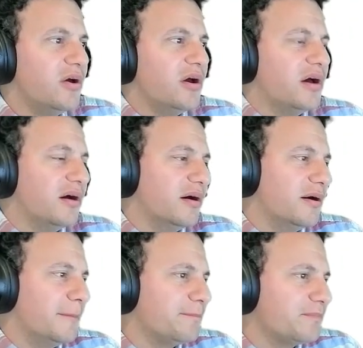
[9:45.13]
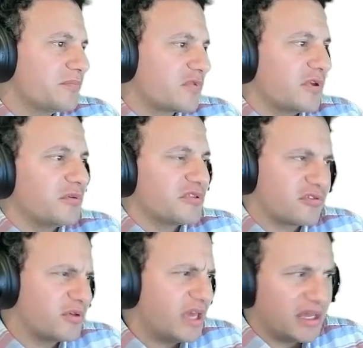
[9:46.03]
Um, so anyway,
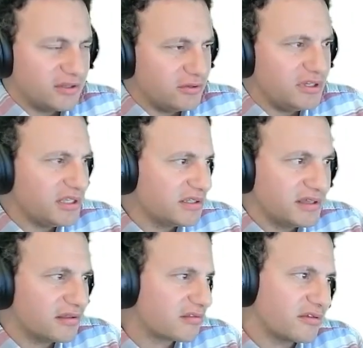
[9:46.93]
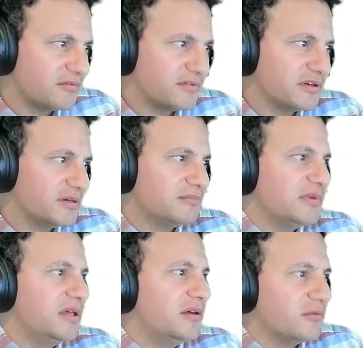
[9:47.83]
so yeah, the uniqueness of um,
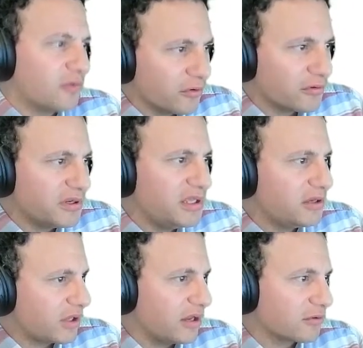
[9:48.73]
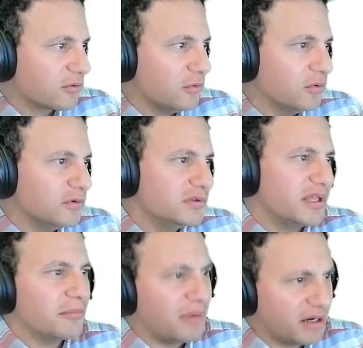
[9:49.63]
rotary, air cooled,
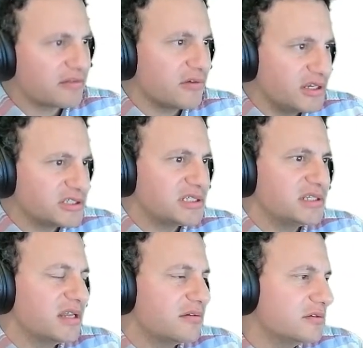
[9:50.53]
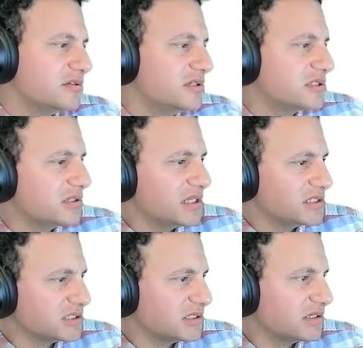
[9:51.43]
and a boxer engine than your traditional
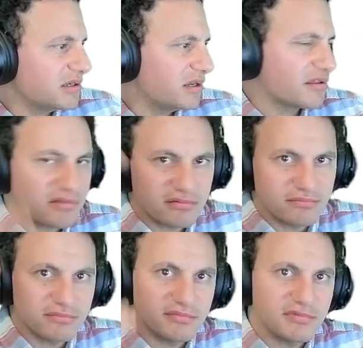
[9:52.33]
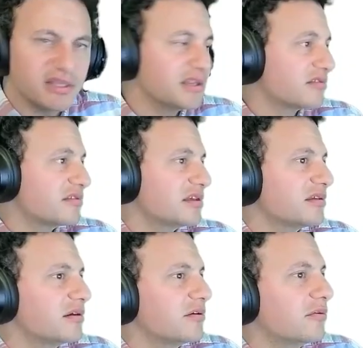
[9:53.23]
engine. That's the listing
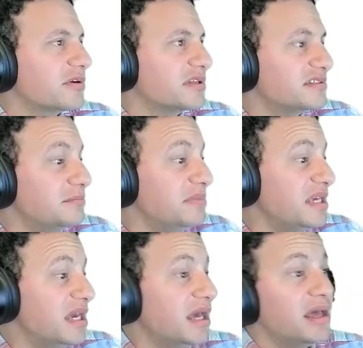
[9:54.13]
according to me.